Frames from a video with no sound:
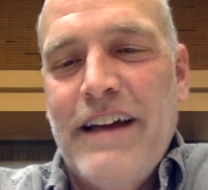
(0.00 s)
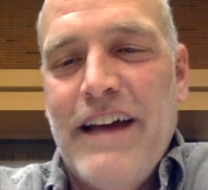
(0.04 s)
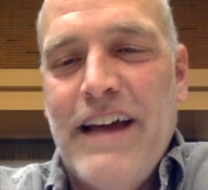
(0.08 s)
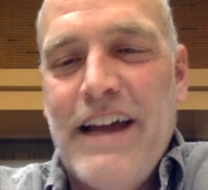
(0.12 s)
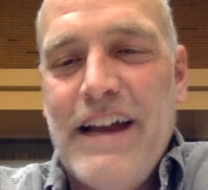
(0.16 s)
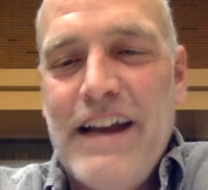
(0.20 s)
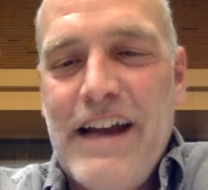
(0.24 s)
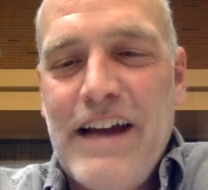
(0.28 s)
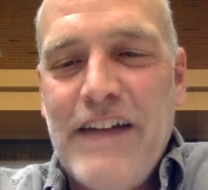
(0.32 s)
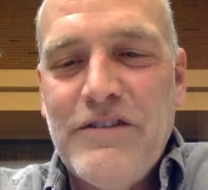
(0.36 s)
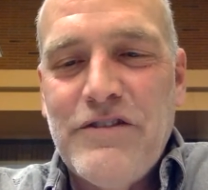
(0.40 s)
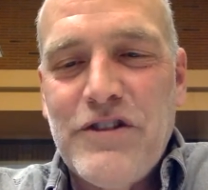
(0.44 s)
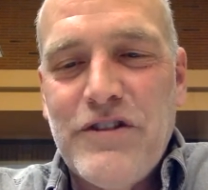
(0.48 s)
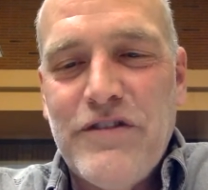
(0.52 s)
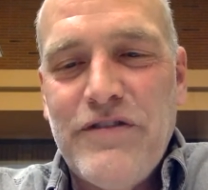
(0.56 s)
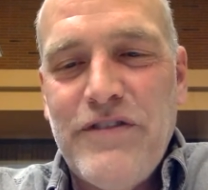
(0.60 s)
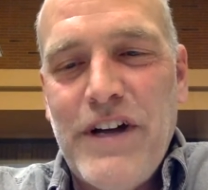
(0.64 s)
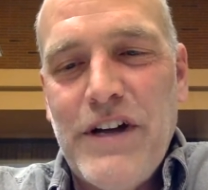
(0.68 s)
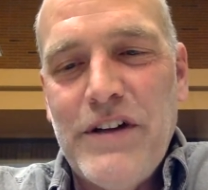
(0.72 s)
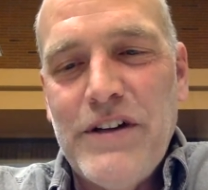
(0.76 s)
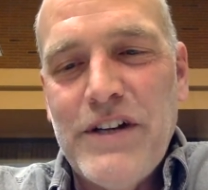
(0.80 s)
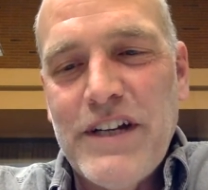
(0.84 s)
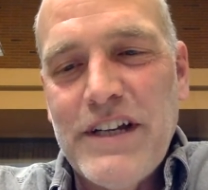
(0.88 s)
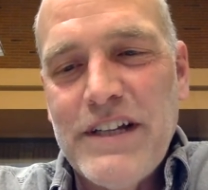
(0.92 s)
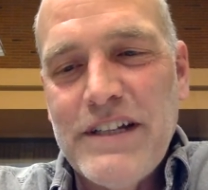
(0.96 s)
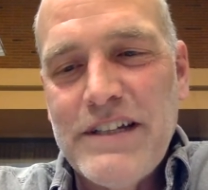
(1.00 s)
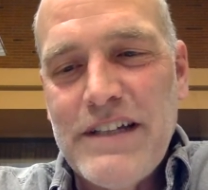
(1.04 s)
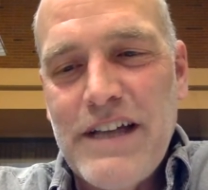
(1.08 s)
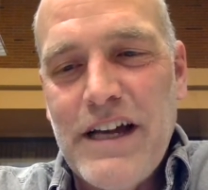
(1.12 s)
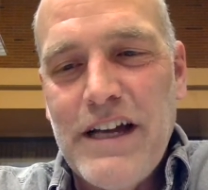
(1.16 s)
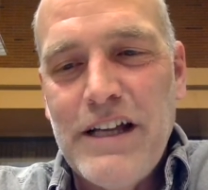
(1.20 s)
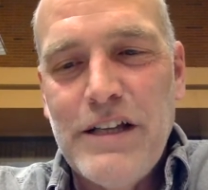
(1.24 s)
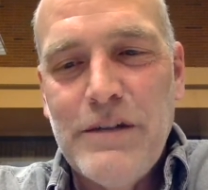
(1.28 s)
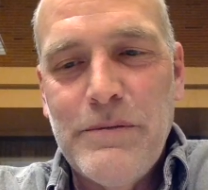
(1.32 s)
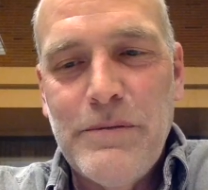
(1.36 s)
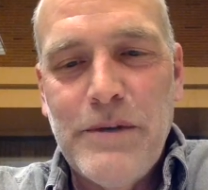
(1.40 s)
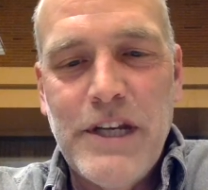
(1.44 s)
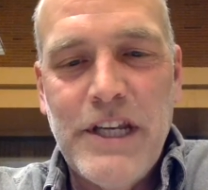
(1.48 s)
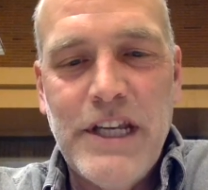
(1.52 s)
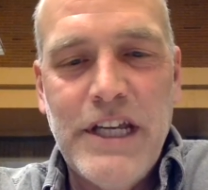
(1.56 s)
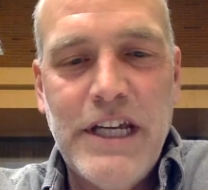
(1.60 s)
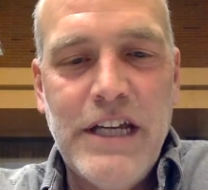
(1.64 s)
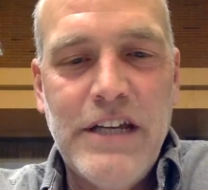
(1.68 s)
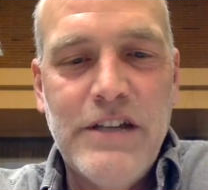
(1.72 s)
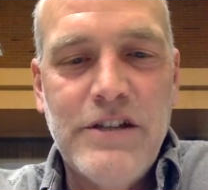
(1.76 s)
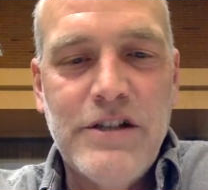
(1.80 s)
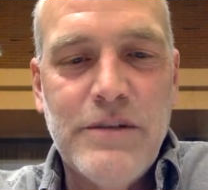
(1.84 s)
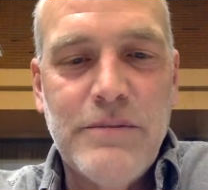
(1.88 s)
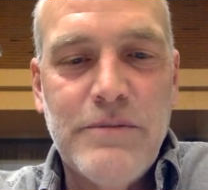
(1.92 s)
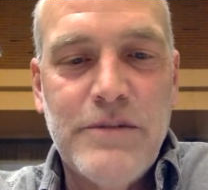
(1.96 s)
And after founding asylum in
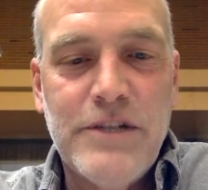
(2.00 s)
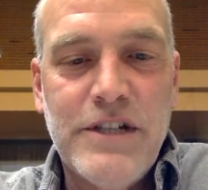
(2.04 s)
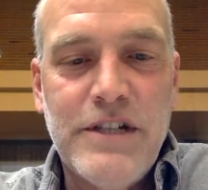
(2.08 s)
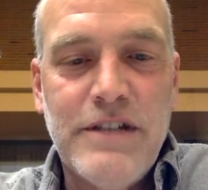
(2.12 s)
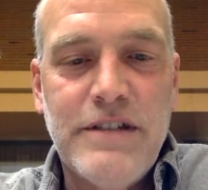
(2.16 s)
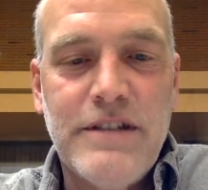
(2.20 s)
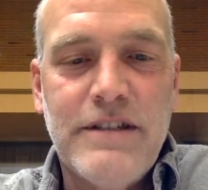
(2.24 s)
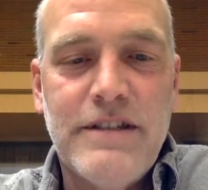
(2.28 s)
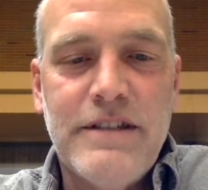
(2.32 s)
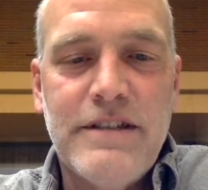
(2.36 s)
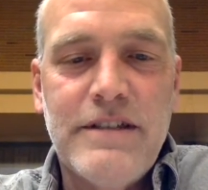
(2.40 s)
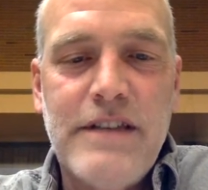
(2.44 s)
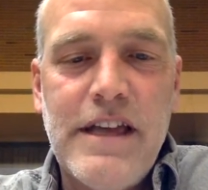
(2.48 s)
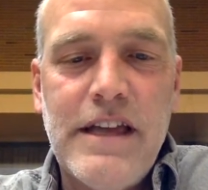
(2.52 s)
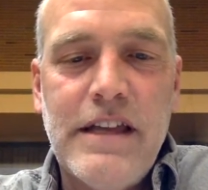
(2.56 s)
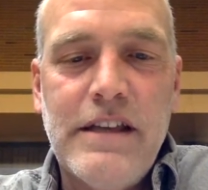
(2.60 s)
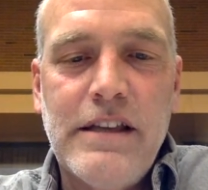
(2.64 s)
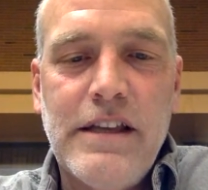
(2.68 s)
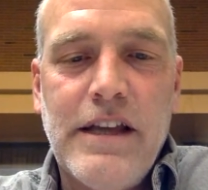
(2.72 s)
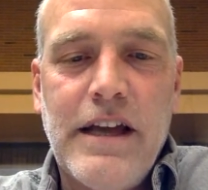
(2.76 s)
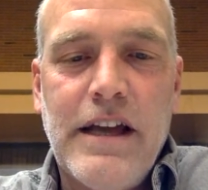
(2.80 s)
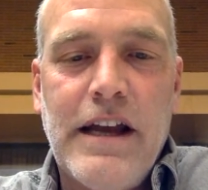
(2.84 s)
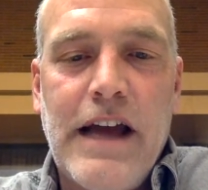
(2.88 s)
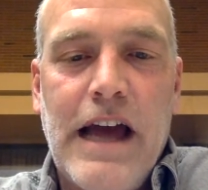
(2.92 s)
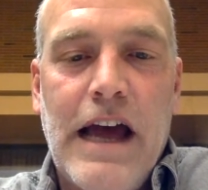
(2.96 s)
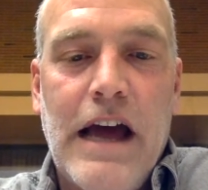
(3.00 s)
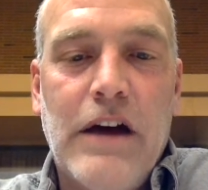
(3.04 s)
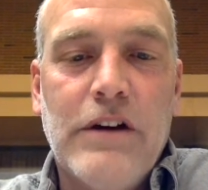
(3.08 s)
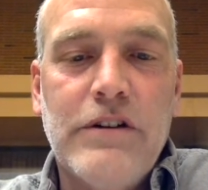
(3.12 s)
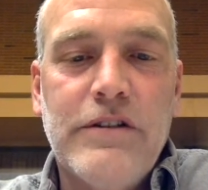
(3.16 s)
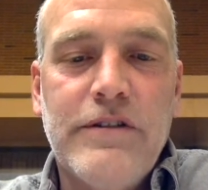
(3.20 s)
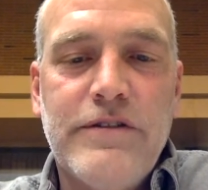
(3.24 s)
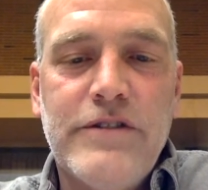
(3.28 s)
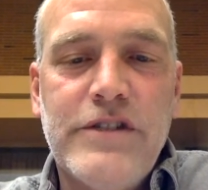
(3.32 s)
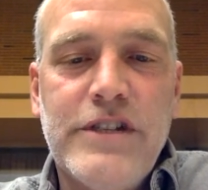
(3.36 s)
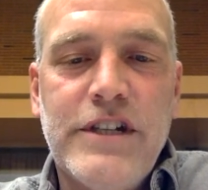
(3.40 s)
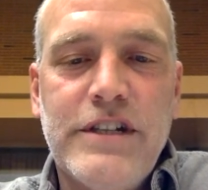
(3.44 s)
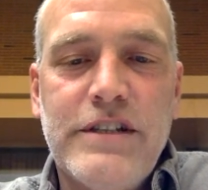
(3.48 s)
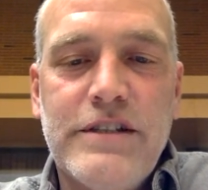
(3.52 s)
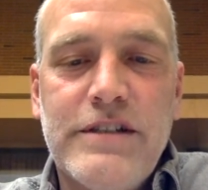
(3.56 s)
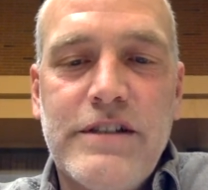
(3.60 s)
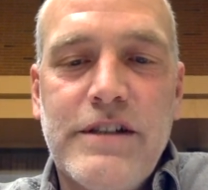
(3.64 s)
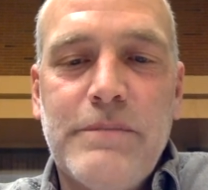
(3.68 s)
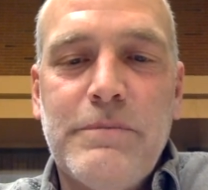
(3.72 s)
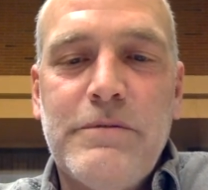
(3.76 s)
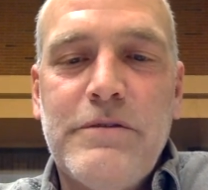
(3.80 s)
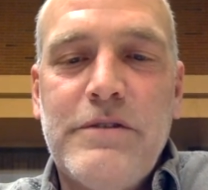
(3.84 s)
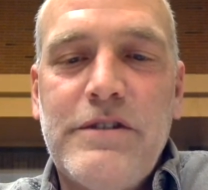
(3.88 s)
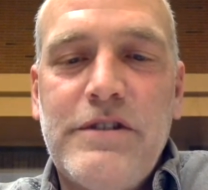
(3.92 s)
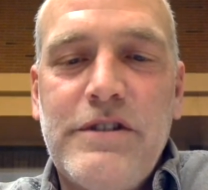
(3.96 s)
Egypt, Jesus is then led out of
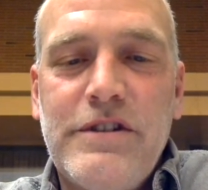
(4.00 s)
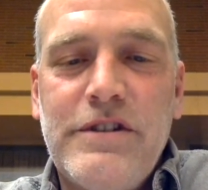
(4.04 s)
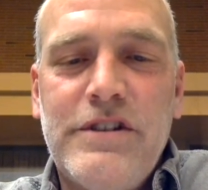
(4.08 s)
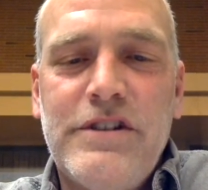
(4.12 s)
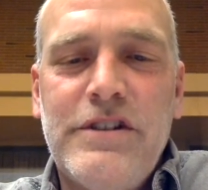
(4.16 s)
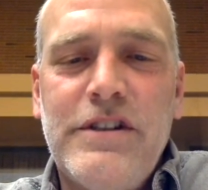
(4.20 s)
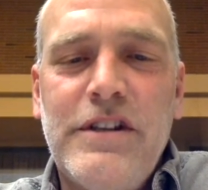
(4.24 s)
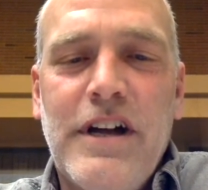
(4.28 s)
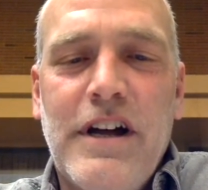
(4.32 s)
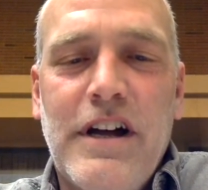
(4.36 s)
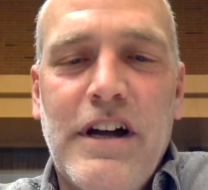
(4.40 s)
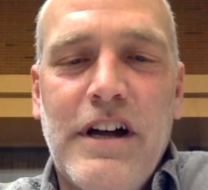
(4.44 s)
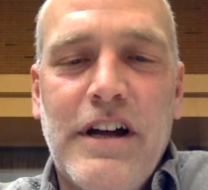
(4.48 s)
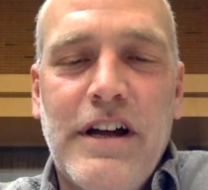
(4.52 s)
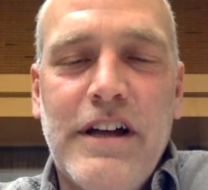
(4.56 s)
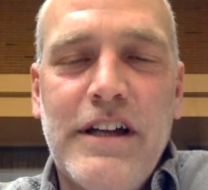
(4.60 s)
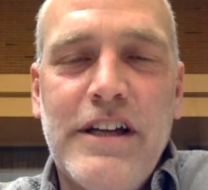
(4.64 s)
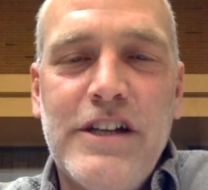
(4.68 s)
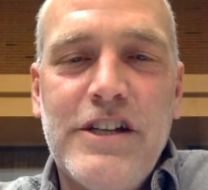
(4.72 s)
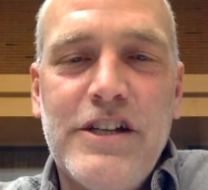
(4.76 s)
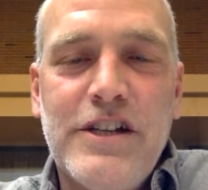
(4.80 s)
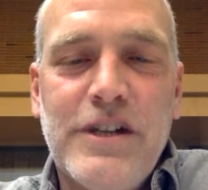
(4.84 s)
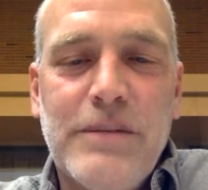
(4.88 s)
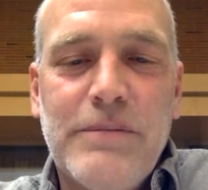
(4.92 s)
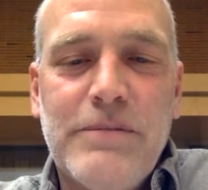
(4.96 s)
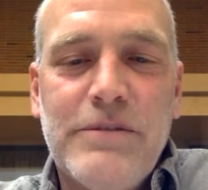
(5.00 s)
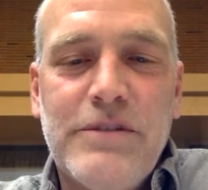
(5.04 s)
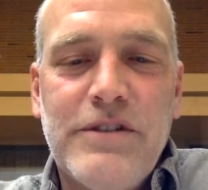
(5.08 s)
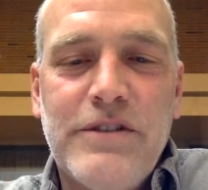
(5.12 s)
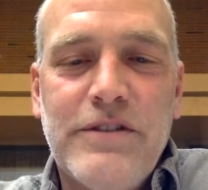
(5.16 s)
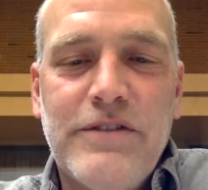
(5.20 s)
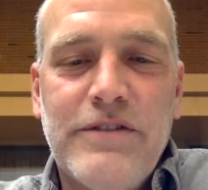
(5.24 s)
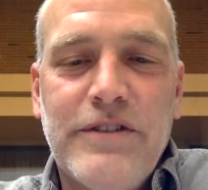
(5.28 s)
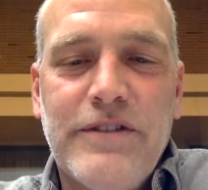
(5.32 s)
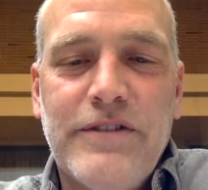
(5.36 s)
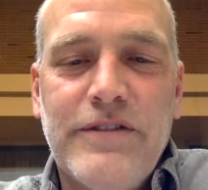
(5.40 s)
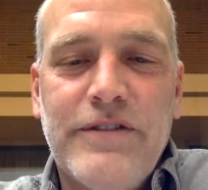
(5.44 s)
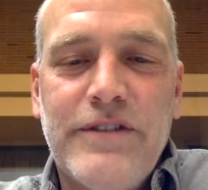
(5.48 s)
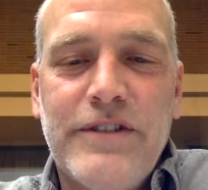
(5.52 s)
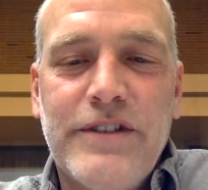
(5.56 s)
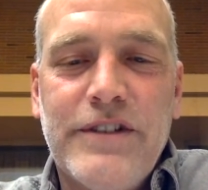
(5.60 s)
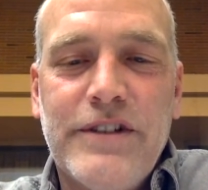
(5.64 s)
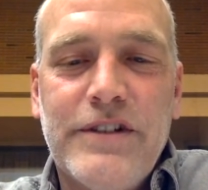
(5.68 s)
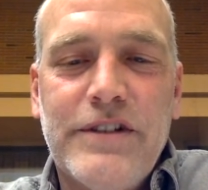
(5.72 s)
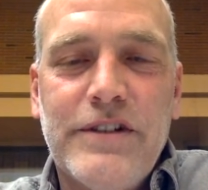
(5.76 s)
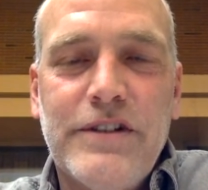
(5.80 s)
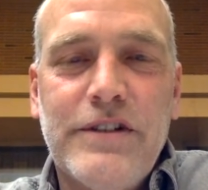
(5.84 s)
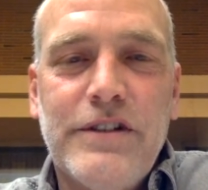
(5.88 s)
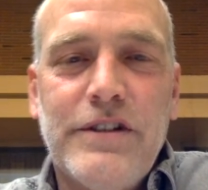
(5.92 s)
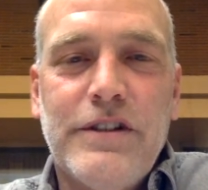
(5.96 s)
Egypt to
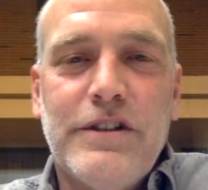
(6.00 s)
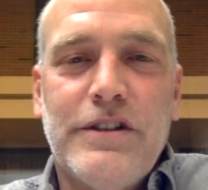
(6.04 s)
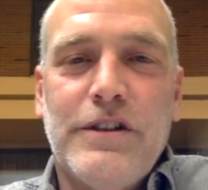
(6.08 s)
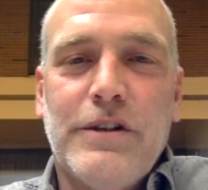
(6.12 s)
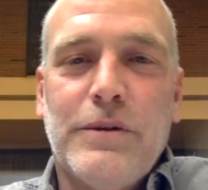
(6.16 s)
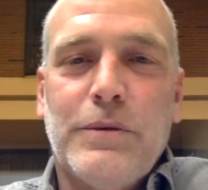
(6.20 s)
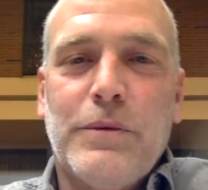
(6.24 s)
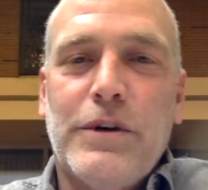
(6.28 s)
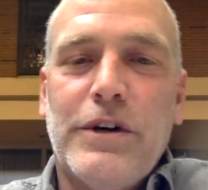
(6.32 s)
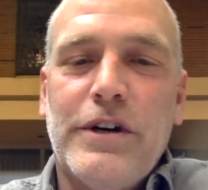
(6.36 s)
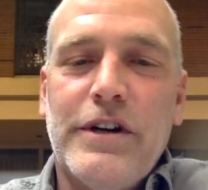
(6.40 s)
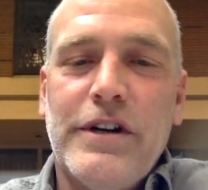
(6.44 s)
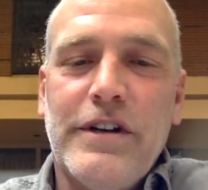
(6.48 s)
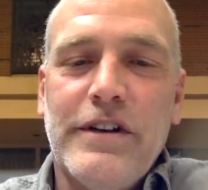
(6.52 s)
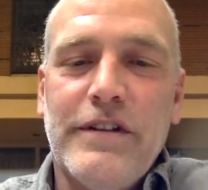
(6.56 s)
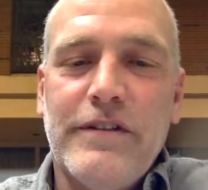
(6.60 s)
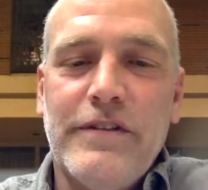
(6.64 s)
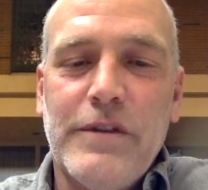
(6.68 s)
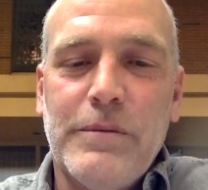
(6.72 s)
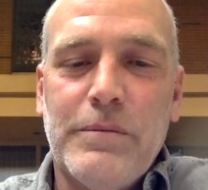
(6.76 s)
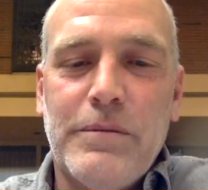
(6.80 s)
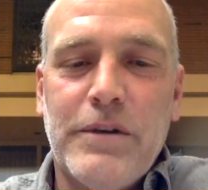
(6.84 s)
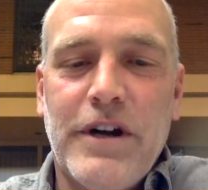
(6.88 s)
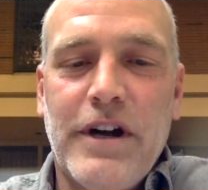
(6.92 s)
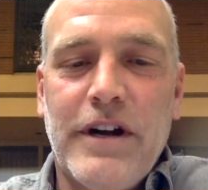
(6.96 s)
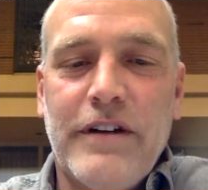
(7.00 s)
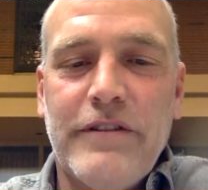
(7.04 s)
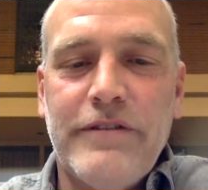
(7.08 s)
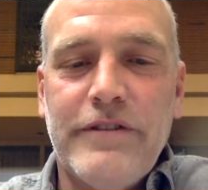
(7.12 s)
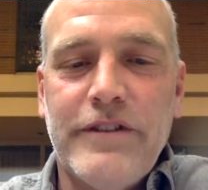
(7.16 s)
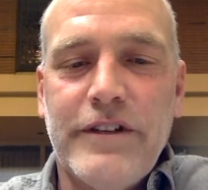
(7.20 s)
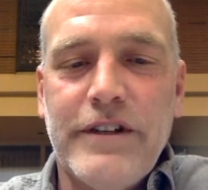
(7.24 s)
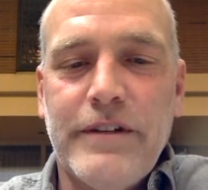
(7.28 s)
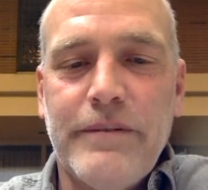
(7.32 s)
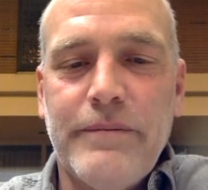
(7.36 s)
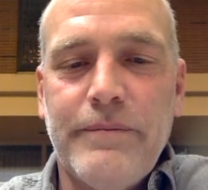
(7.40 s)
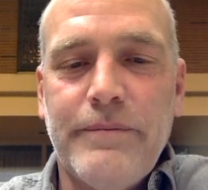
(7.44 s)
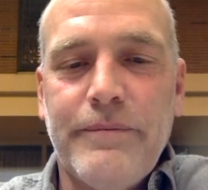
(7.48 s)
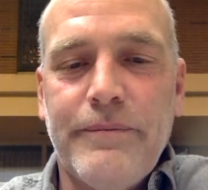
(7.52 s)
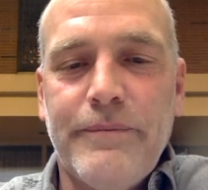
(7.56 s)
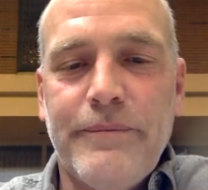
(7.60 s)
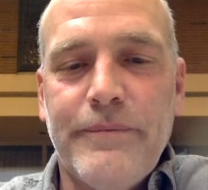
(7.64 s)
fulfill the word of the prophet.